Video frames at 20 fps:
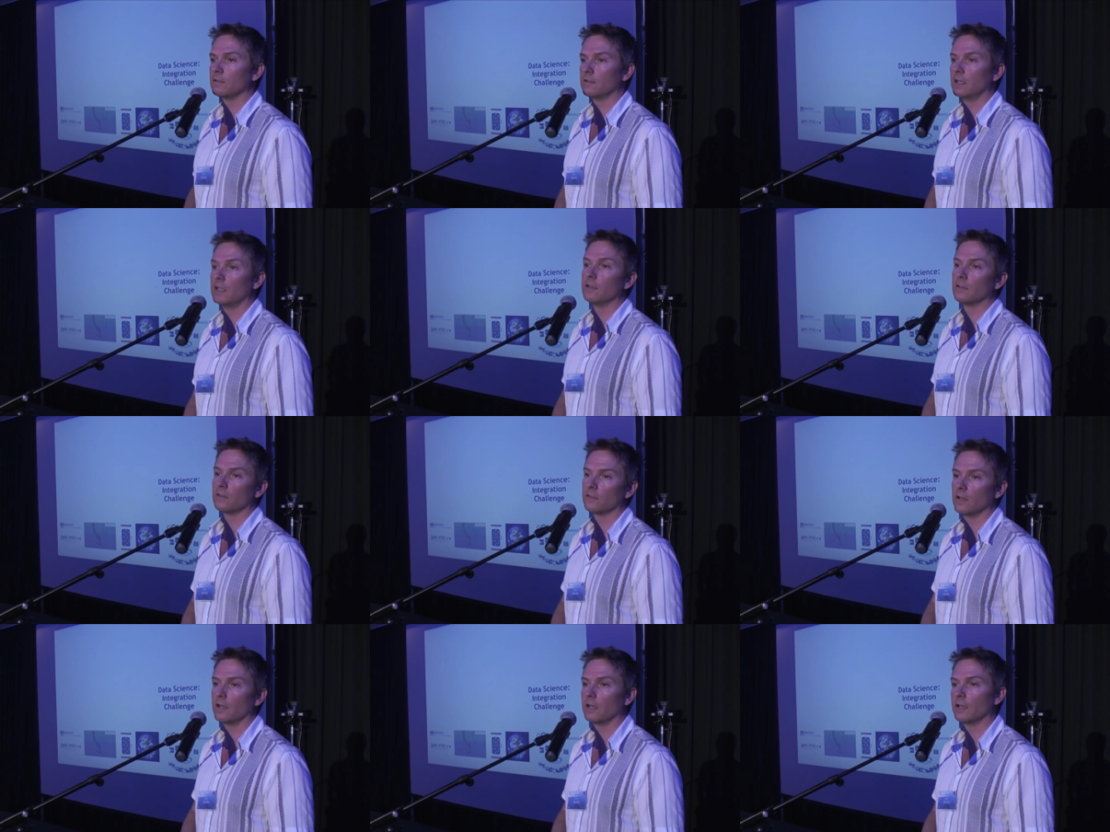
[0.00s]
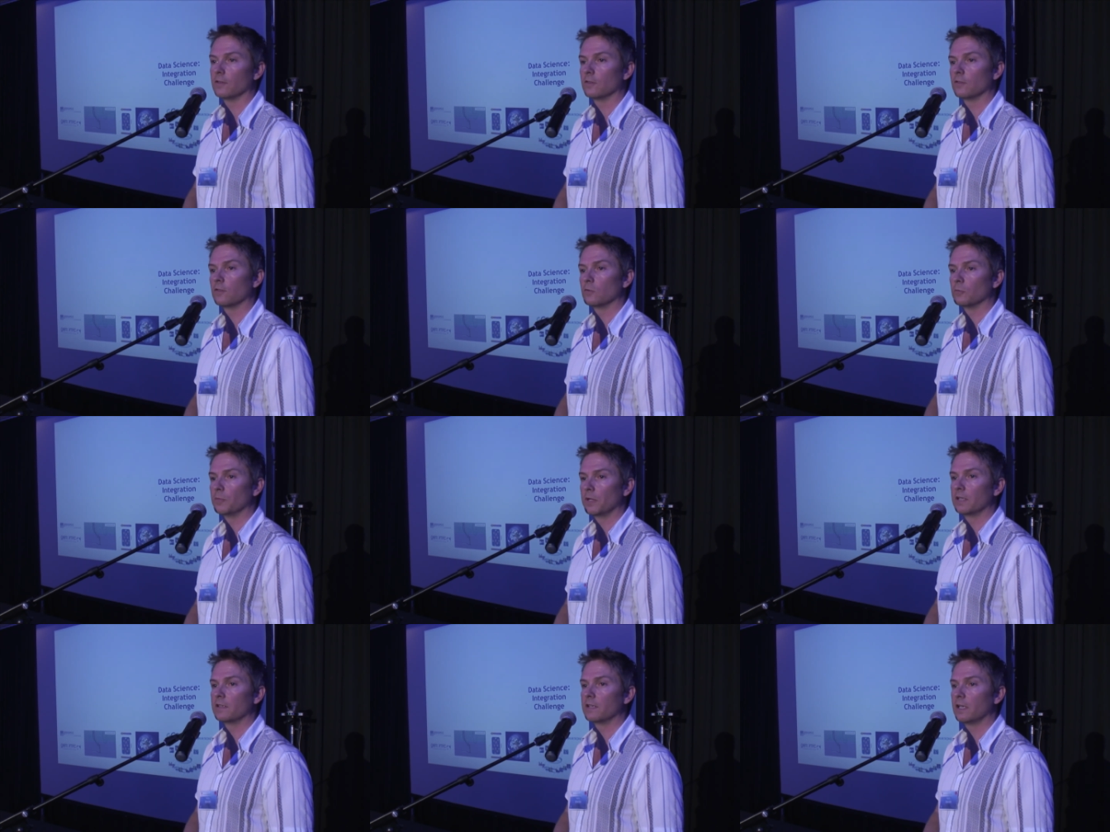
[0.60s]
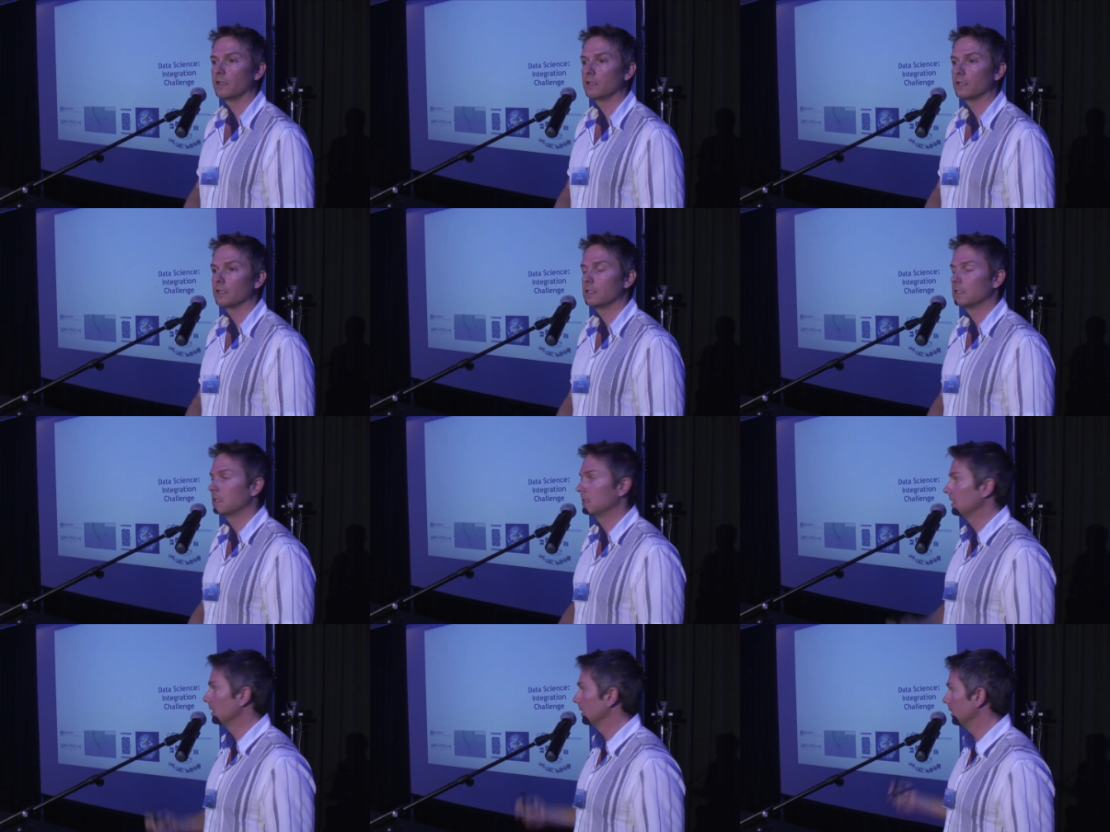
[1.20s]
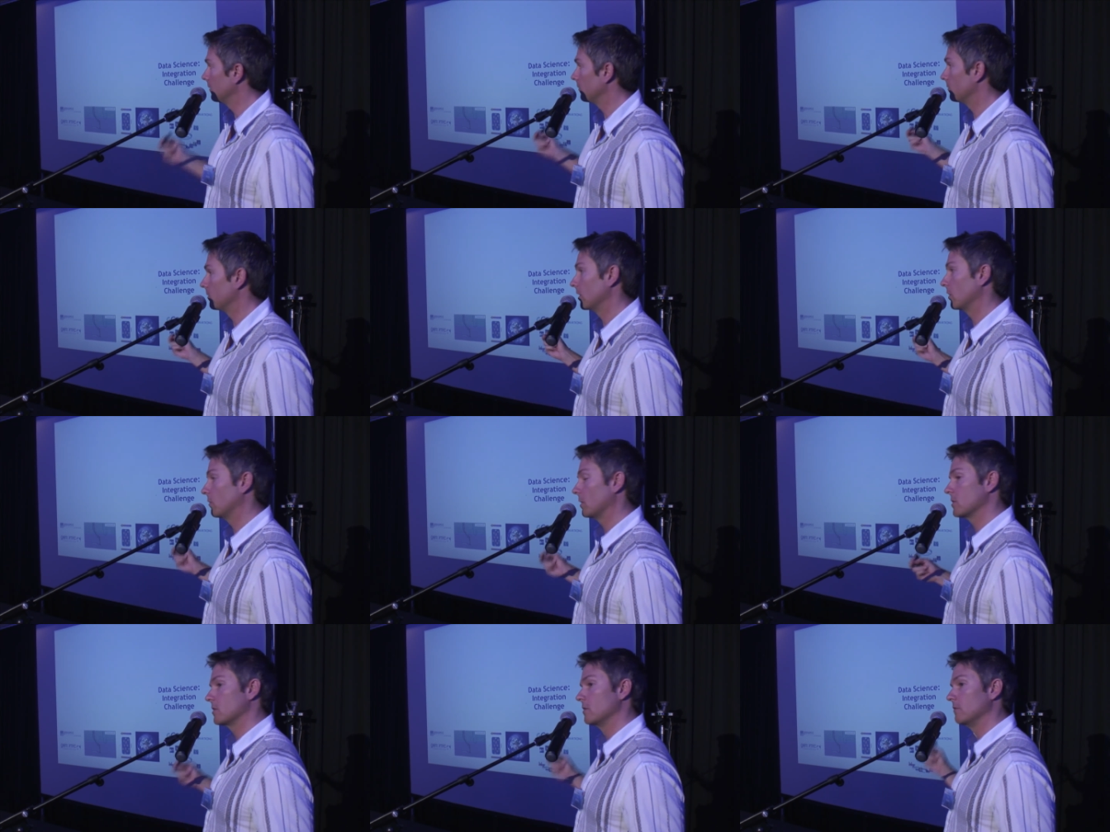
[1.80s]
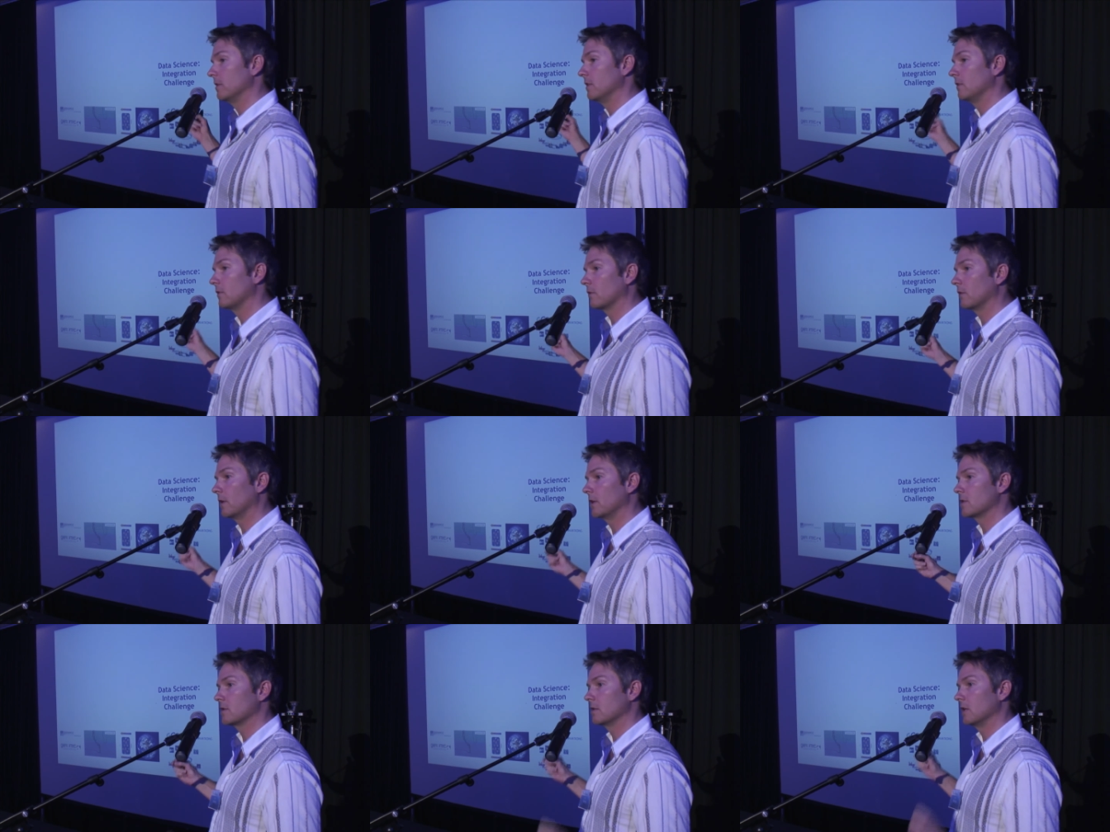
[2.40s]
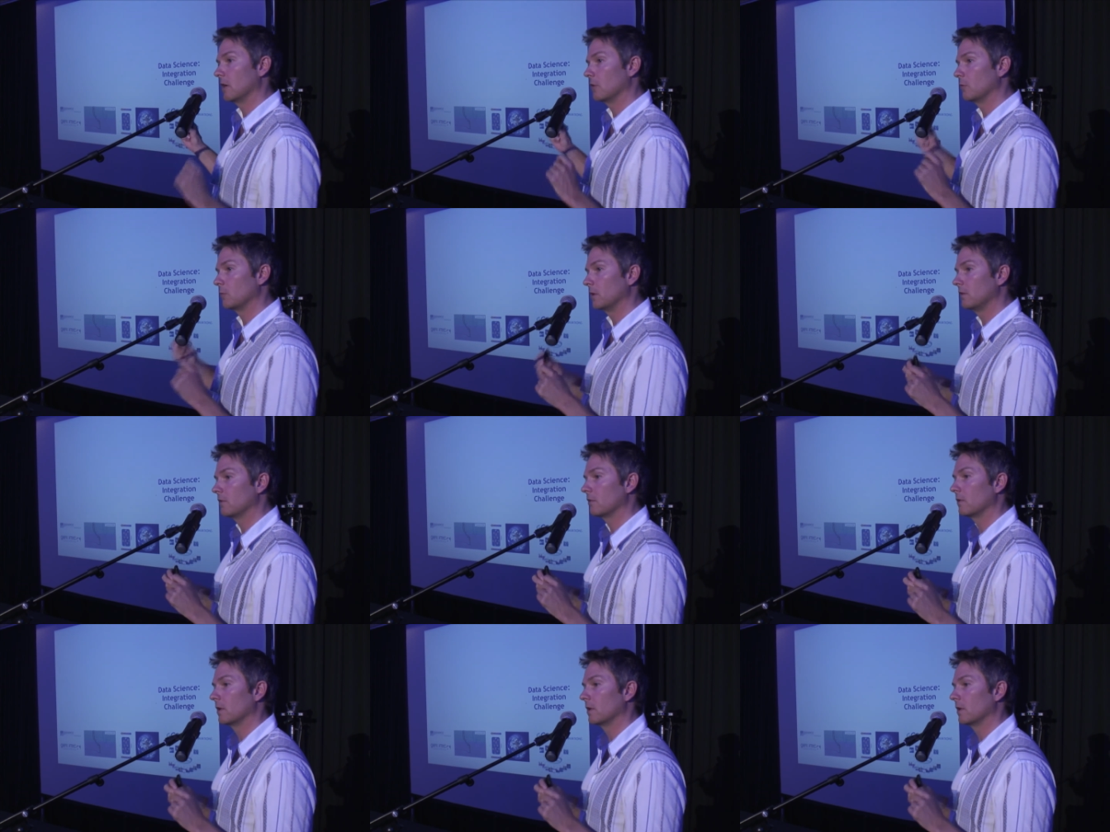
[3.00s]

data science or big data. And it's really a question of integration. How do we